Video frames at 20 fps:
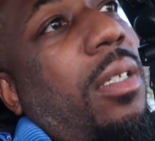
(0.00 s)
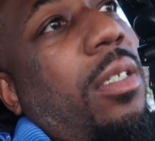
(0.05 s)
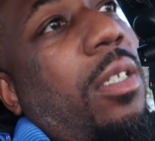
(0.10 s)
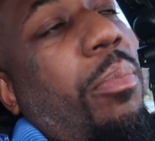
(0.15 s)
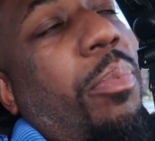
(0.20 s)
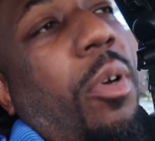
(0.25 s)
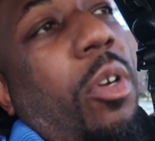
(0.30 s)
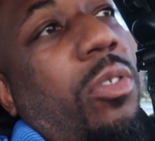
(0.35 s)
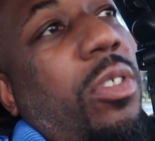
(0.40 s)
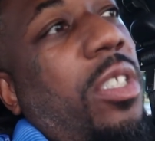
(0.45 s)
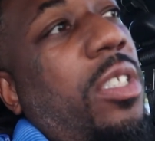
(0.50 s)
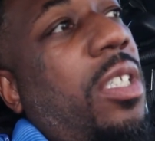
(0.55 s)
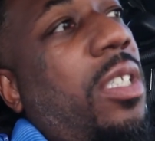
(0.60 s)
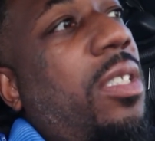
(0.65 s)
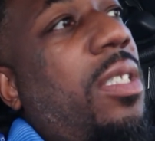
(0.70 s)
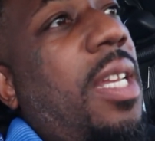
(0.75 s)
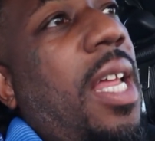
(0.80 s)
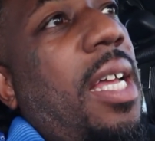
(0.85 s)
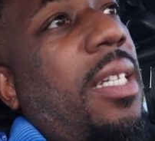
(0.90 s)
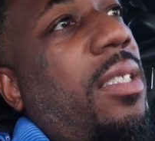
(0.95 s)
You're supposed to
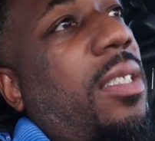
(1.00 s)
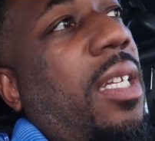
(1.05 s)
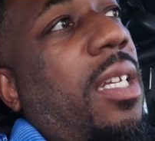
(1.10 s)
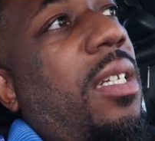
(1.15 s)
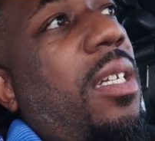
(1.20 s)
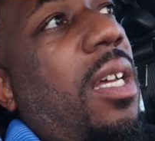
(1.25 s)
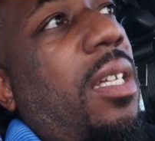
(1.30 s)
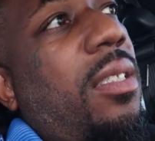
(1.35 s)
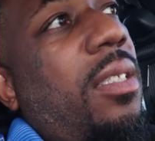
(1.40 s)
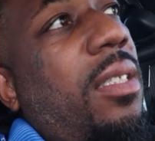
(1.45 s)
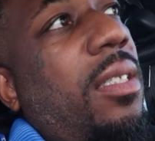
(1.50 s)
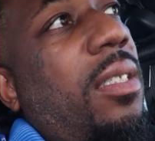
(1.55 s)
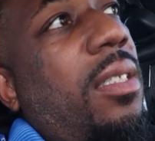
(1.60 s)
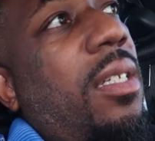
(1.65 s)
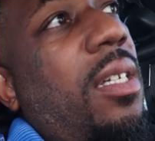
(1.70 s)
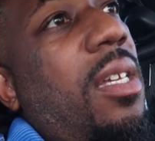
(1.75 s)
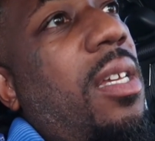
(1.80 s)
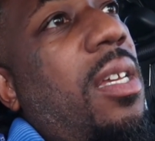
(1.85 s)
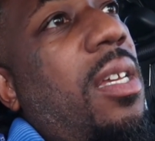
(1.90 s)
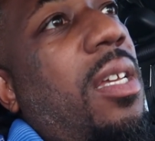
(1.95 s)
just not say nothing.
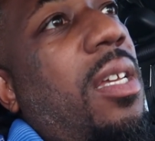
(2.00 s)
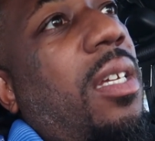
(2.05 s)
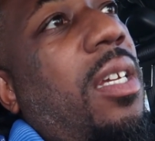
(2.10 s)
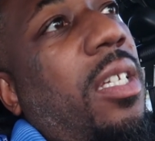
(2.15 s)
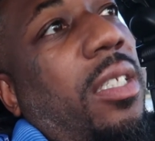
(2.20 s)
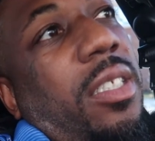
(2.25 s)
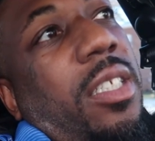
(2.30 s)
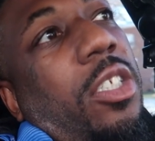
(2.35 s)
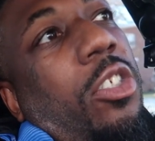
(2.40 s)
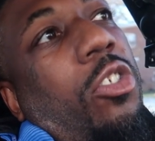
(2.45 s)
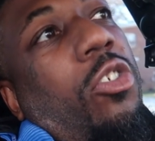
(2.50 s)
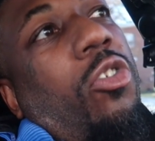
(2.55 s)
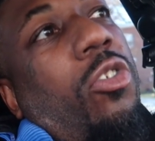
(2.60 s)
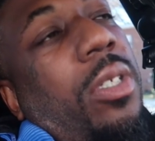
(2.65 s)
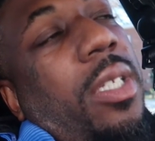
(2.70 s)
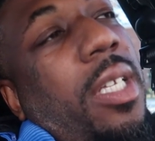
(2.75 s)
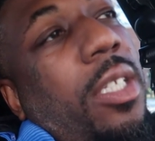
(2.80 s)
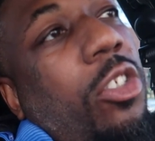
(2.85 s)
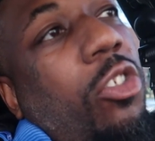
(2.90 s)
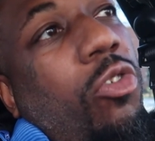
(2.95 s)
Because
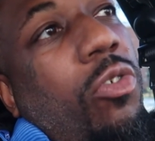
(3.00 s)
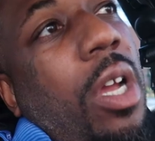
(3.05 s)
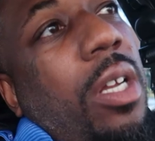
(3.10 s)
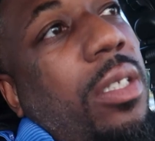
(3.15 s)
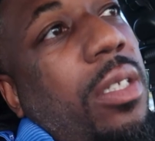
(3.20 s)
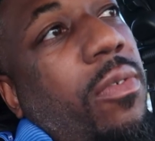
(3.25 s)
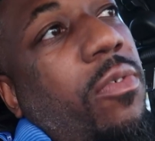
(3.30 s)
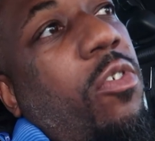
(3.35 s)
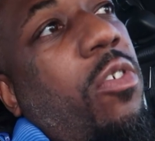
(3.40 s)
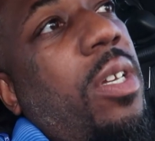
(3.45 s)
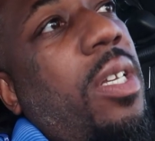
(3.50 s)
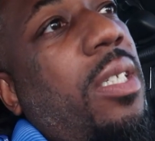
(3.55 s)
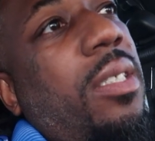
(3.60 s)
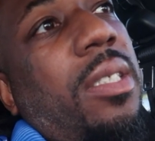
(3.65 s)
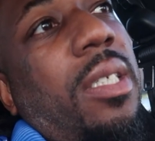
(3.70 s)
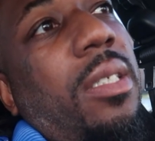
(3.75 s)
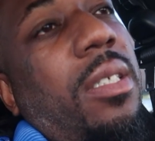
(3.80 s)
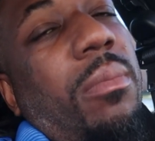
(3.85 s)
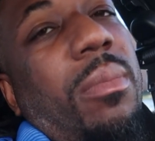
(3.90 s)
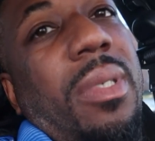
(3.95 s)
constructive
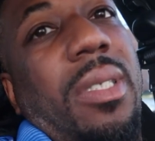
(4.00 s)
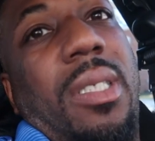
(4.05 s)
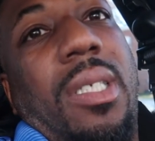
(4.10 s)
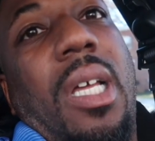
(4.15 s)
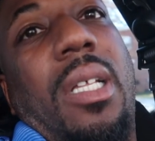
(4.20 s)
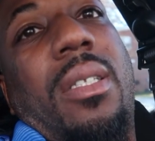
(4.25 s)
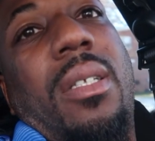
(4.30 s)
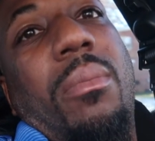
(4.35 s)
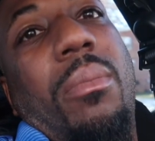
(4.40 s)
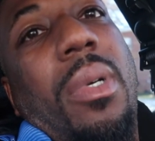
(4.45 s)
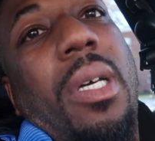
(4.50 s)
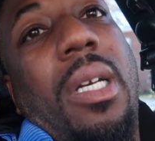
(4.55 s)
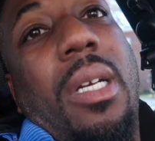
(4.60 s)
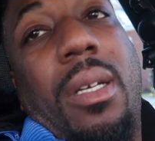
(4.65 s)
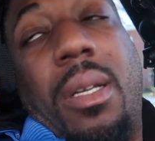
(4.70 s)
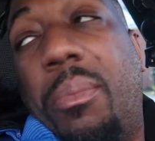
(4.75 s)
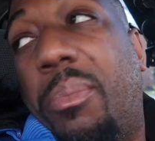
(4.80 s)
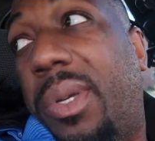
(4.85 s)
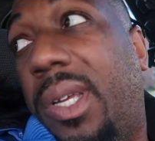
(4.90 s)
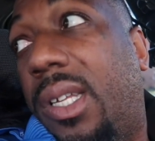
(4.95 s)
criticism is nothing but
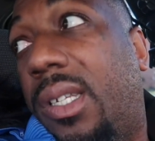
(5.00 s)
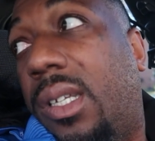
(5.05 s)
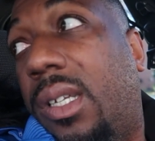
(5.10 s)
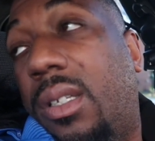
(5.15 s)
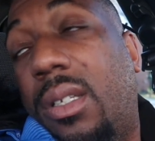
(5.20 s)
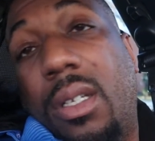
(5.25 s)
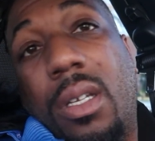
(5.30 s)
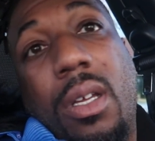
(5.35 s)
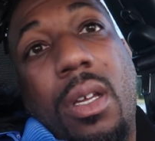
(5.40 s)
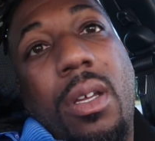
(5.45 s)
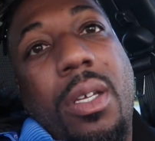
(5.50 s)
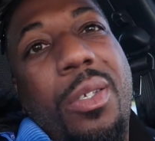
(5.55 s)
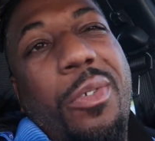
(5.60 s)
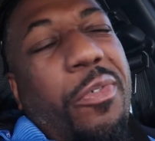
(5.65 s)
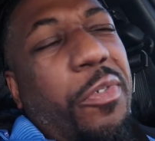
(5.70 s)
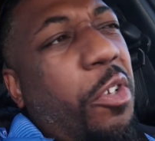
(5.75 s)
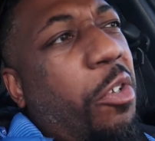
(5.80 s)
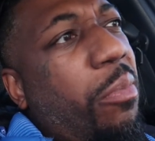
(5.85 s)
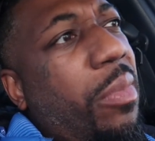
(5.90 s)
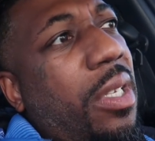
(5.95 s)
an opinion.
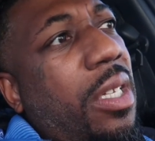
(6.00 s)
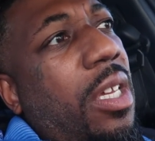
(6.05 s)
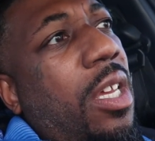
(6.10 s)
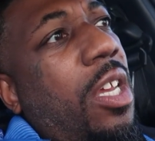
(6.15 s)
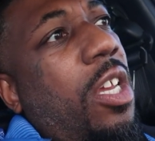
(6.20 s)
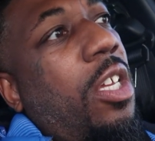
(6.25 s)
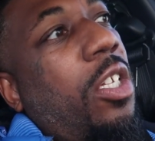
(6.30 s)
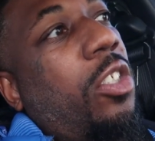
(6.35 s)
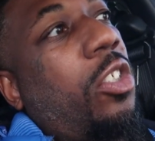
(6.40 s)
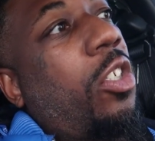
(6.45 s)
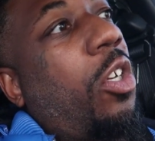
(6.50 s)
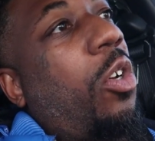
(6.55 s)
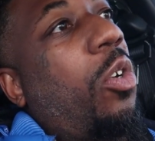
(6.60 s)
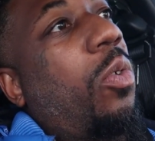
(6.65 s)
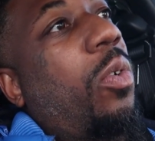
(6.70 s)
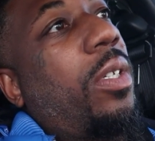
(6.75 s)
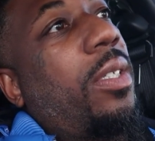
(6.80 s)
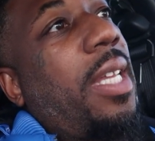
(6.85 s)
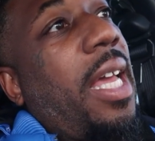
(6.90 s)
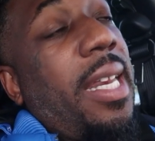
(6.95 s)
You feel me?
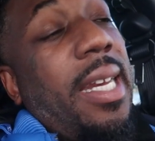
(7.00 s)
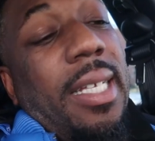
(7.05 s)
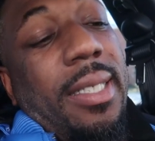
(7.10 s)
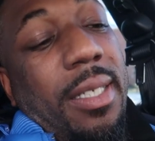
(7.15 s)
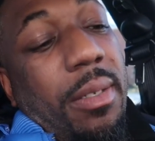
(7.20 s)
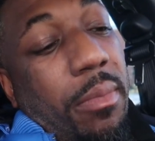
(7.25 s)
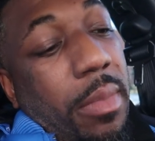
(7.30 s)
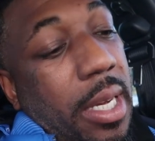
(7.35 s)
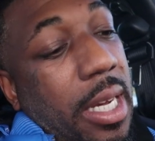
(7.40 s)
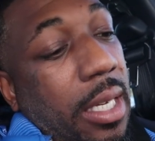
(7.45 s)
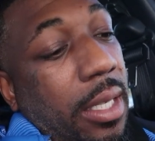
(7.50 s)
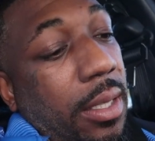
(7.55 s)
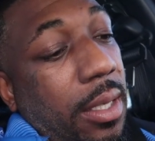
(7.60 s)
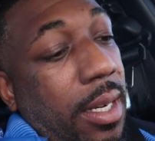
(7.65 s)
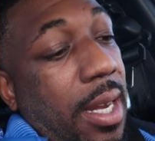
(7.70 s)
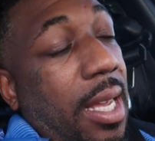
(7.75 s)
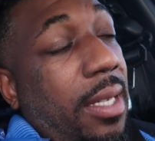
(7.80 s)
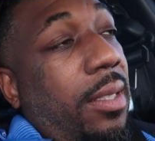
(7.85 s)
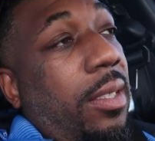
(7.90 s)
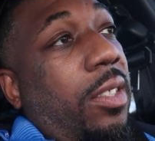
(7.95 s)
So that doesn't mean
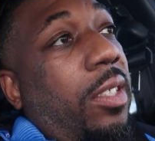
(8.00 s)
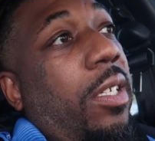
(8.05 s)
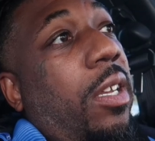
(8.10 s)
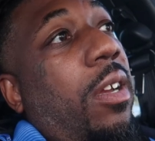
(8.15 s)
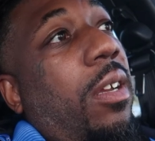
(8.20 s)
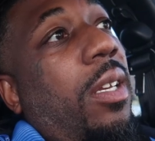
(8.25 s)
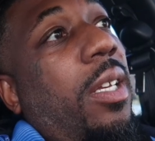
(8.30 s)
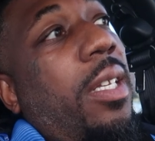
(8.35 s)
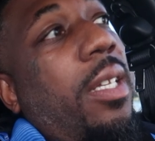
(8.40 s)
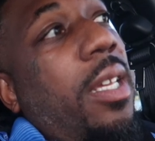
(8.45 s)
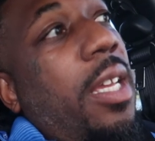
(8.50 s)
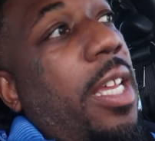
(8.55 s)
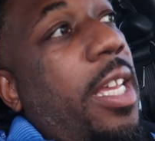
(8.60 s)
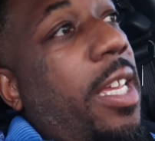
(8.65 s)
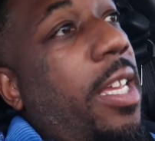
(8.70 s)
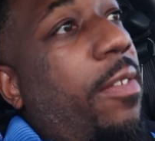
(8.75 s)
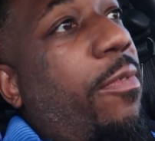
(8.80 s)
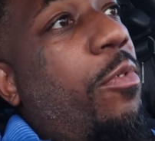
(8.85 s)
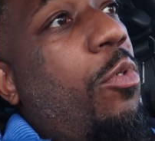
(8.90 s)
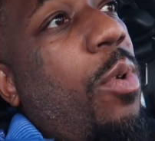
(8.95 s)
necessarily
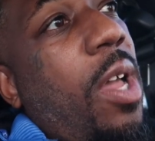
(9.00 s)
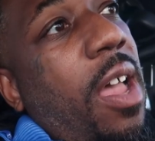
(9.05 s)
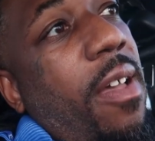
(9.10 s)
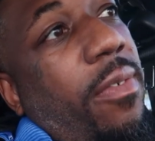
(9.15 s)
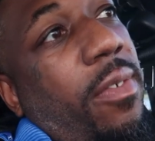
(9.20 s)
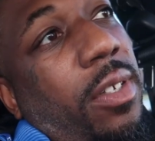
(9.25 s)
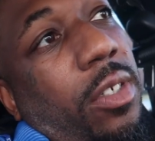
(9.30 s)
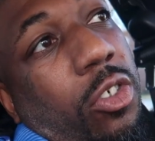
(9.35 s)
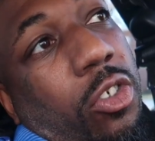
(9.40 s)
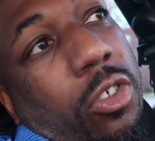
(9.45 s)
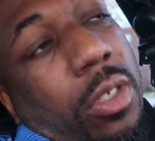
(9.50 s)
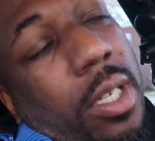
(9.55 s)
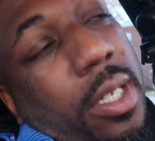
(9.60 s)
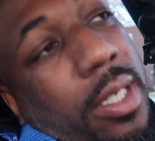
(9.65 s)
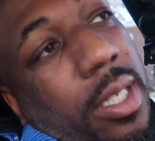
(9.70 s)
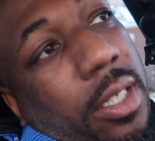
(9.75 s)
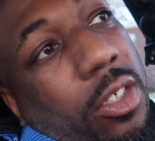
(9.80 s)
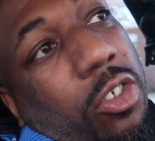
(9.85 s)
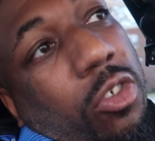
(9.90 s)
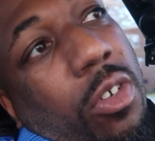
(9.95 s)
if you have
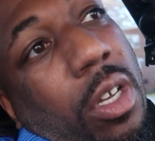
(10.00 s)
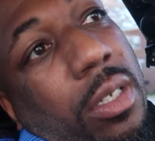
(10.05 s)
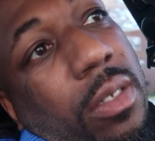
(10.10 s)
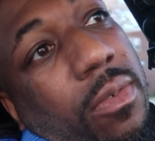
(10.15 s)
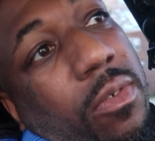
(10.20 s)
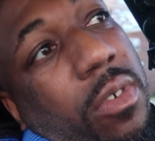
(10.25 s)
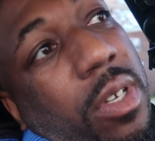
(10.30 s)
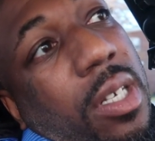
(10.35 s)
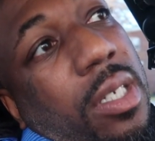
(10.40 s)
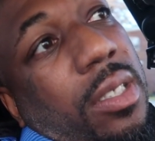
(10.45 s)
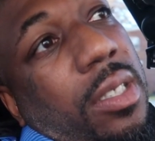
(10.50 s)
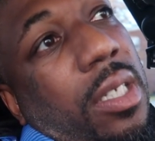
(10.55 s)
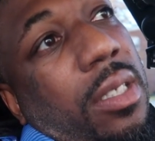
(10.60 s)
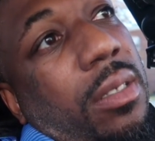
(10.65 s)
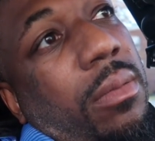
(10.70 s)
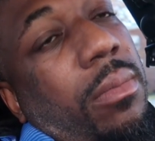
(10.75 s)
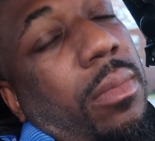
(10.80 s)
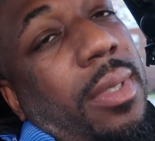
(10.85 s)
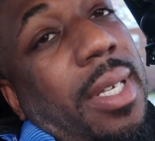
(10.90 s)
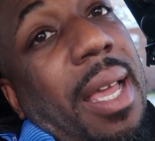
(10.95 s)
a constructive
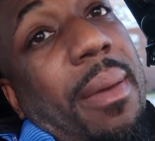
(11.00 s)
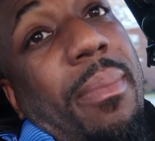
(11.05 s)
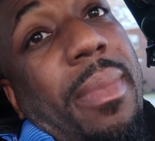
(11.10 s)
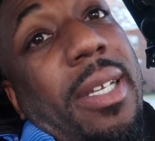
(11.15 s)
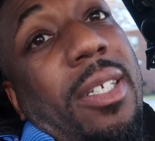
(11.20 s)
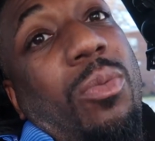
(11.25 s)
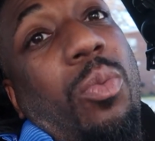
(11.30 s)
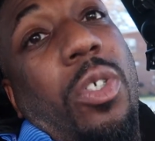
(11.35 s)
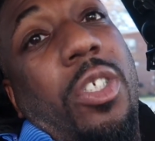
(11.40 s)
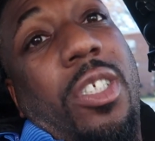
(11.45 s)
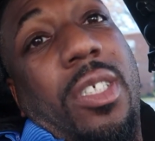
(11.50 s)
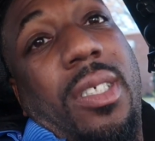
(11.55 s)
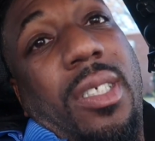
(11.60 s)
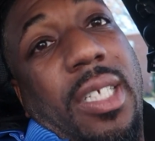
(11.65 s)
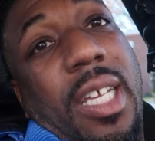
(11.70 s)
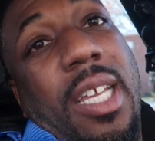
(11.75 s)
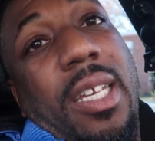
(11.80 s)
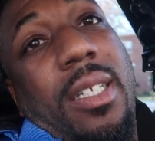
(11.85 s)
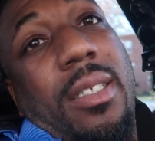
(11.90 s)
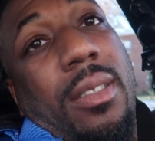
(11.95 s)
criticism, that means what you're
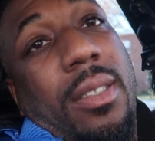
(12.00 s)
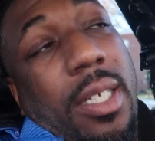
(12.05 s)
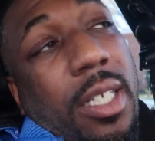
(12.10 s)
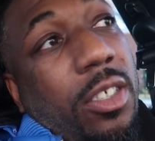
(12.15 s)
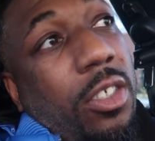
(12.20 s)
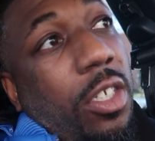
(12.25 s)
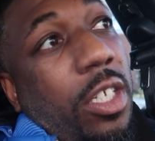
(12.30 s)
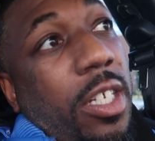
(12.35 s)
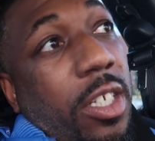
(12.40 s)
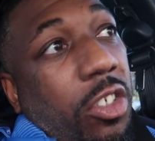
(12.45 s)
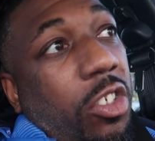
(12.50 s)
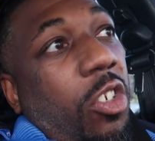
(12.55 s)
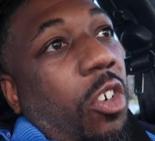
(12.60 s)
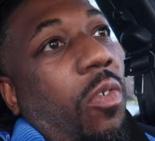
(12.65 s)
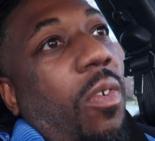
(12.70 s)
saying is